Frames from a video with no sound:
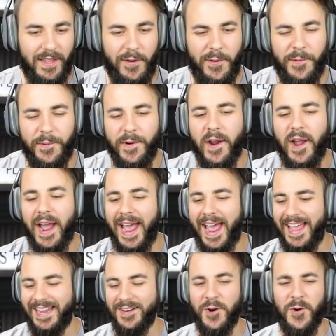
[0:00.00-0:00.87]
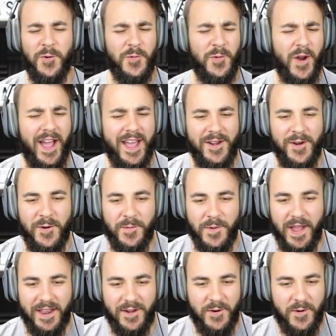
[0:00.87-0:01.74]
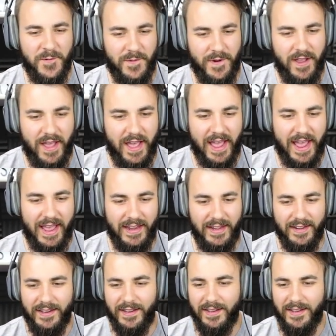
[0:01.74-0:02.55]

All right, all right, all right, all right.